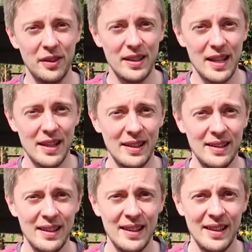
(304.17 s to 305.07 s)
for the
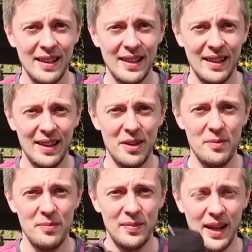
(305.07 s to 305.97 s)
day
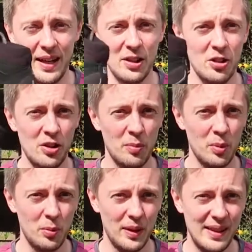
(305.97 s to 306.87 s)
that extra
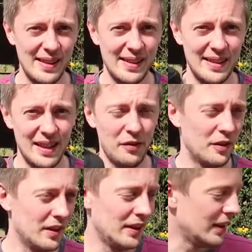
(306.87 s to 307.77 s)
support is
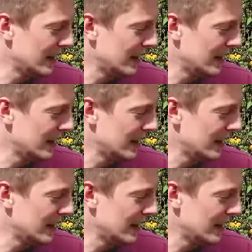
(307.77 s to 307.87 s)
definitely